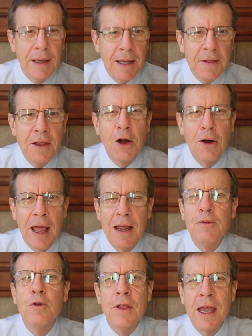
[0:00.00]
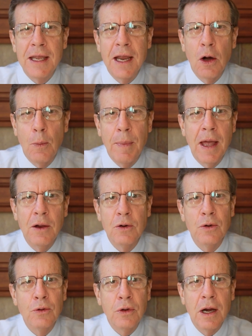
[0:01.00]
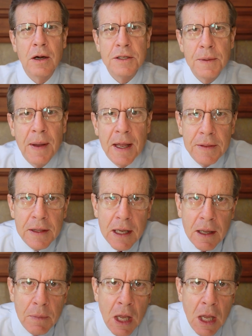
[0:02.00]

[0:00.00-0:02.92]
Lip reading: in their life who they care about or who cares about them.